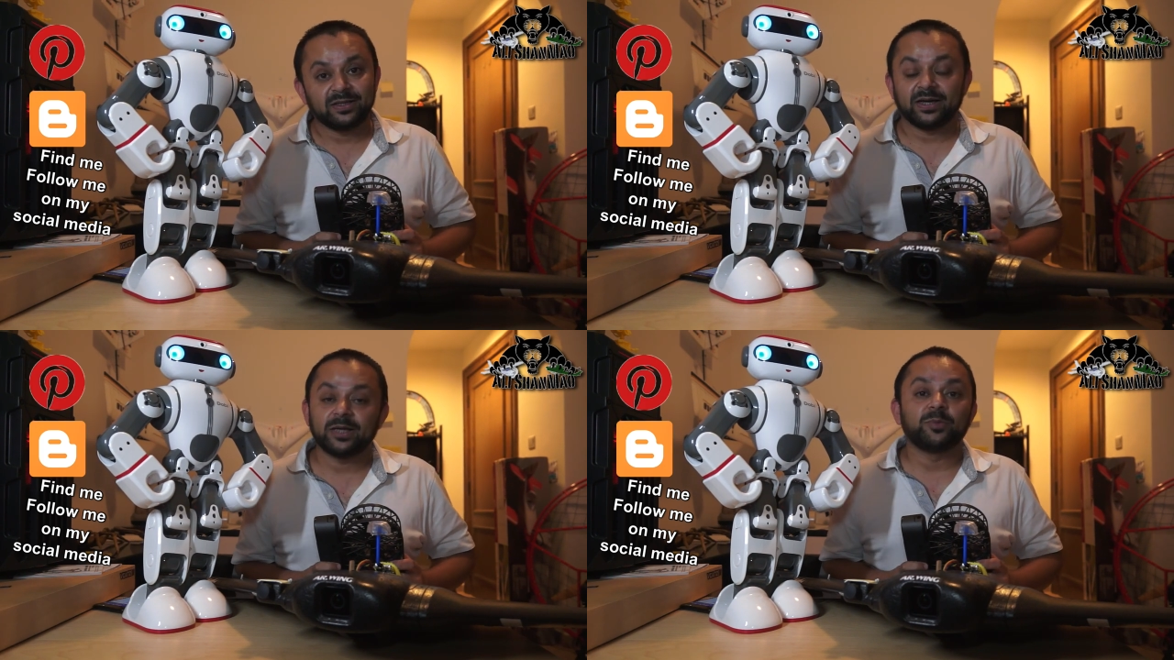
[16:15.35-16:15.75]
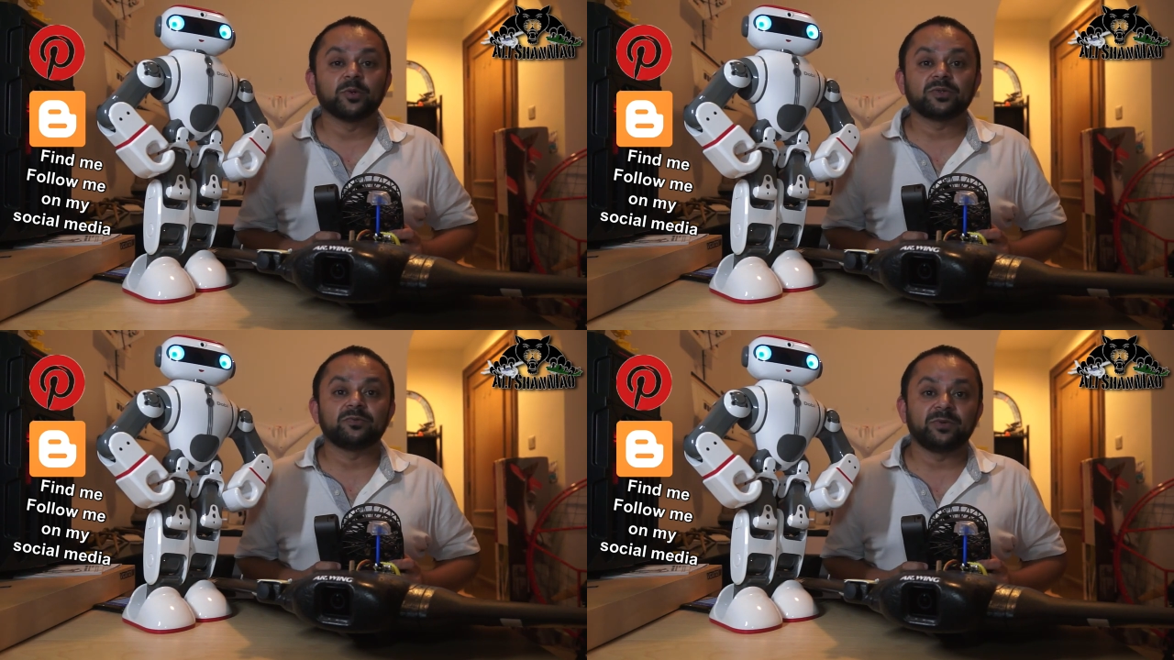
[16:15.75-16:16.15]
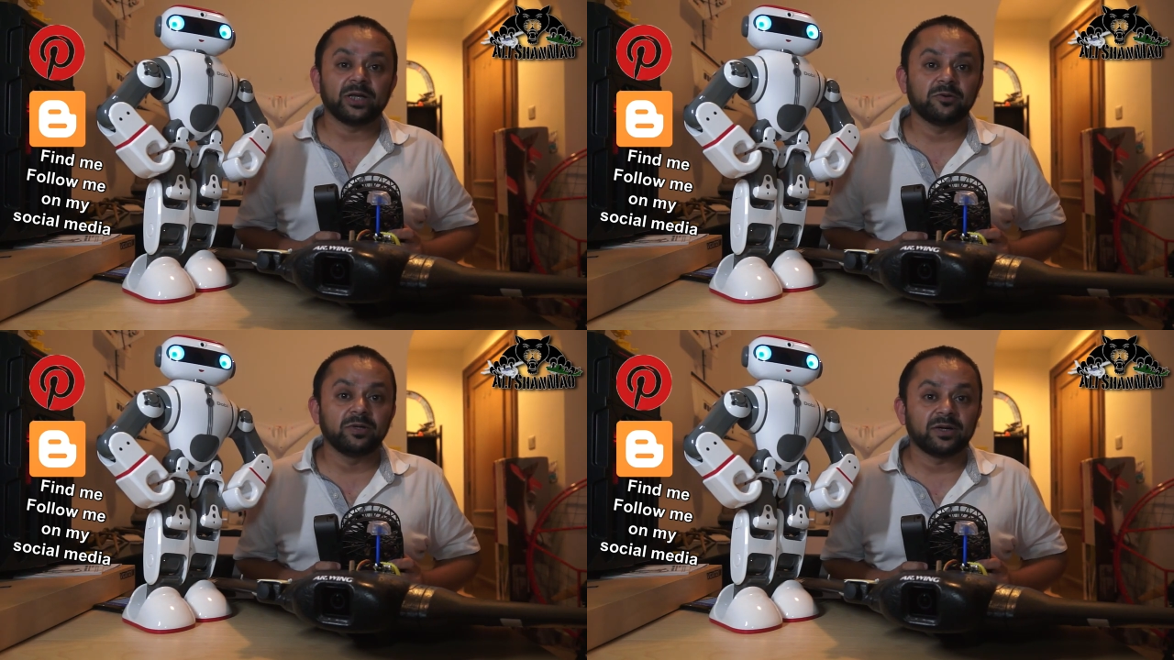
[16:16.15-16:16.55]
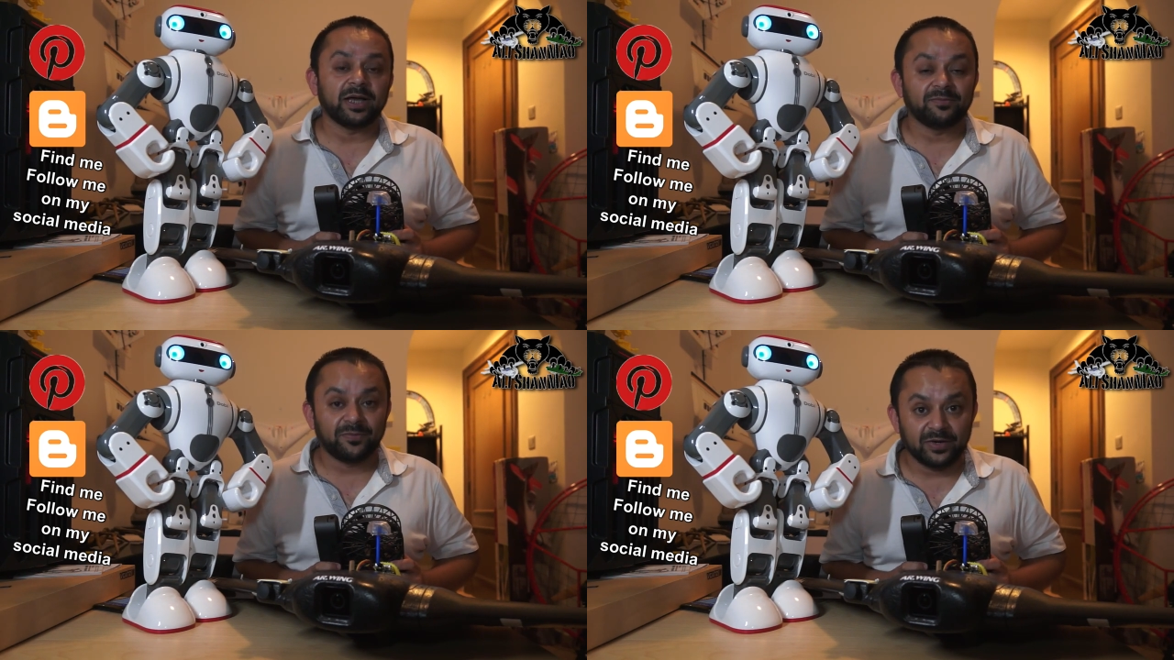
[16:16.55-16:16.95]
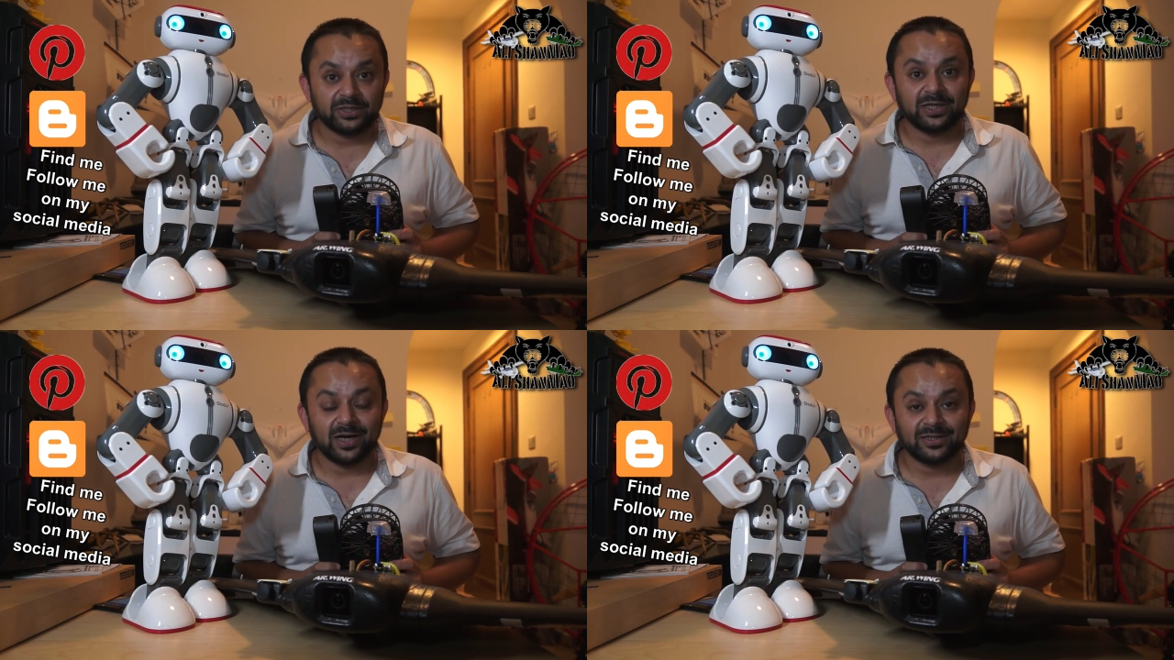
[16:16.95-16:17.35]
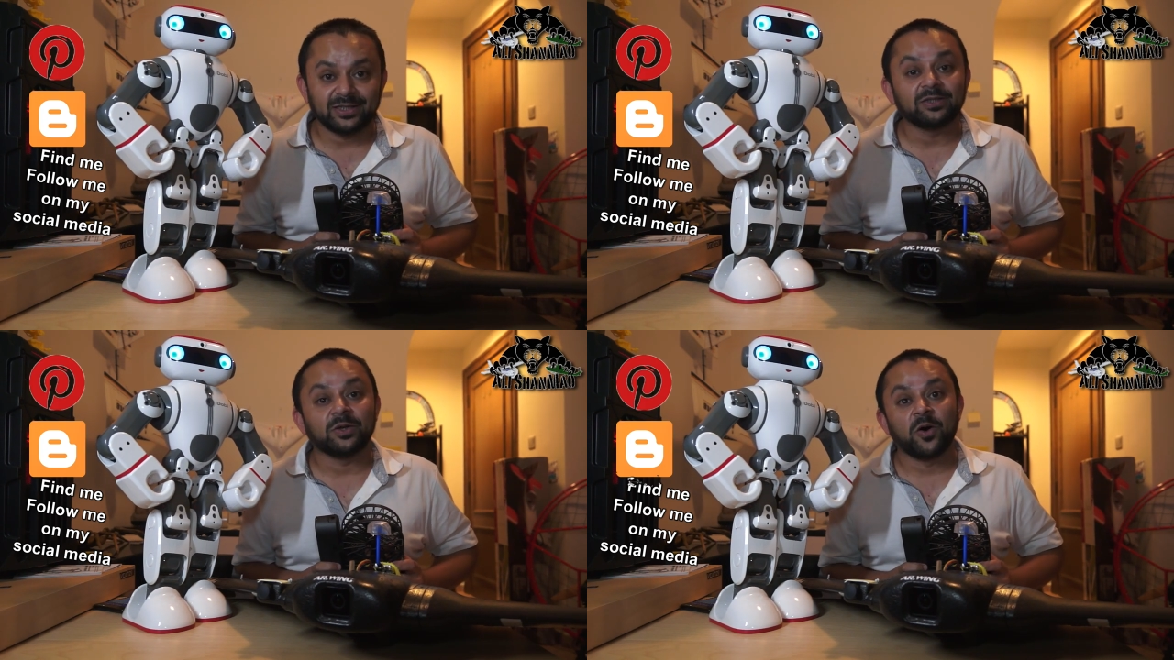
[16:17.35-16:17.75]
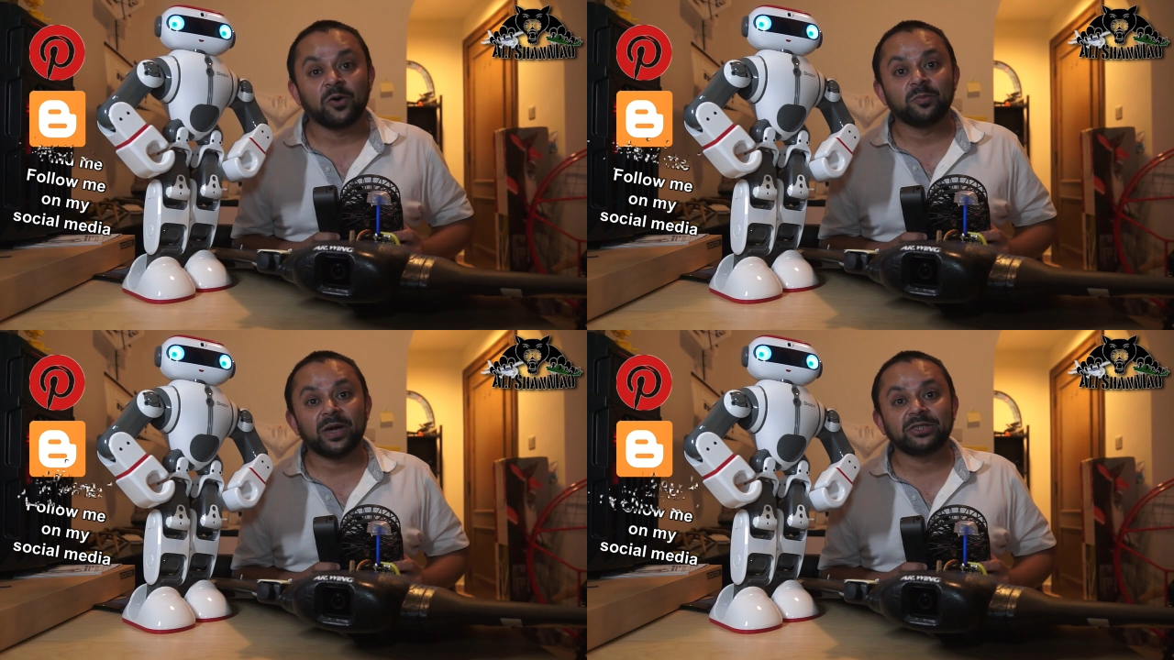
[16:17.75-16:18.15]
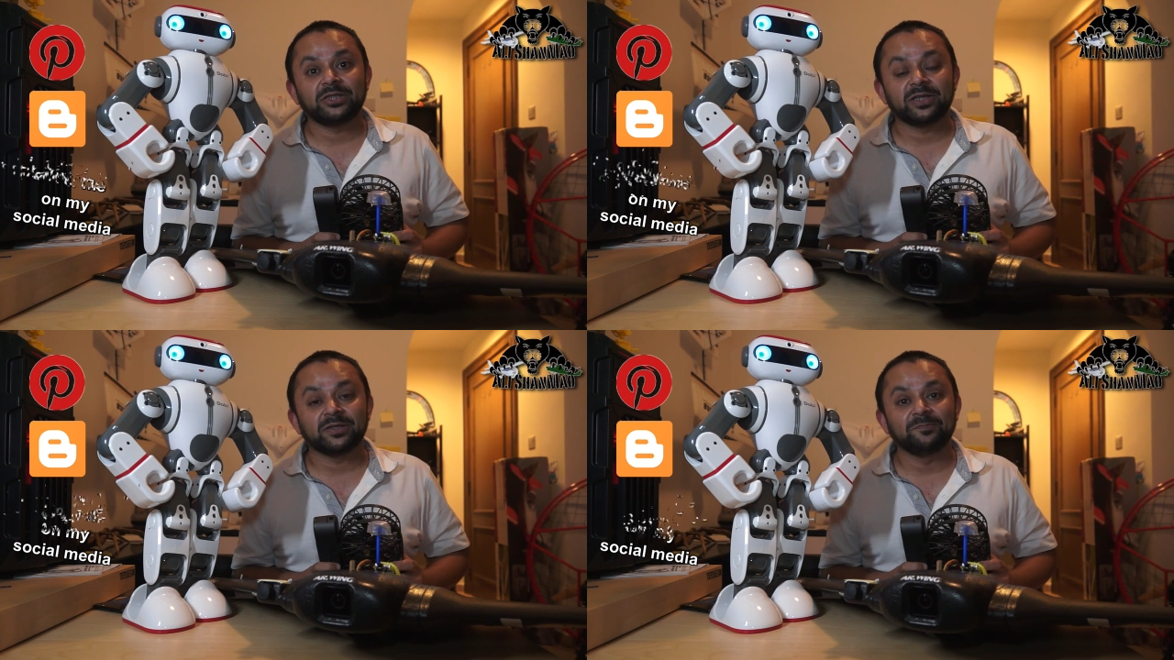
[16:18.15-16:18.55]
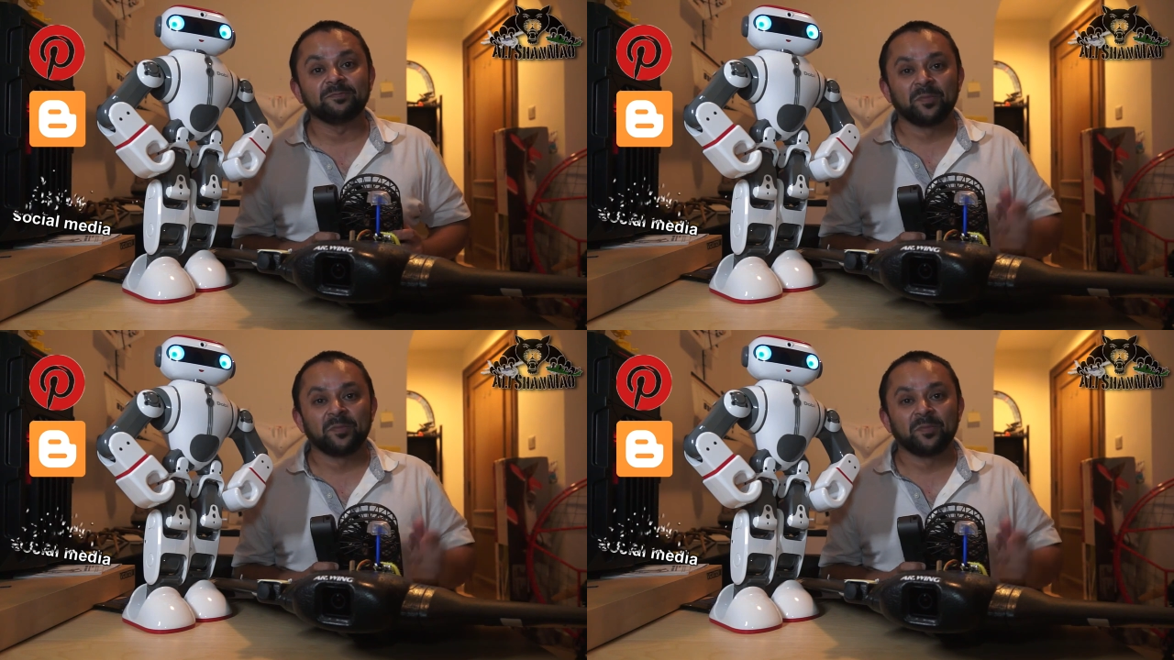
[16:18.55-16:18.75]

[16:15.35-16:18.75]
that I post regular and fresh content on my channel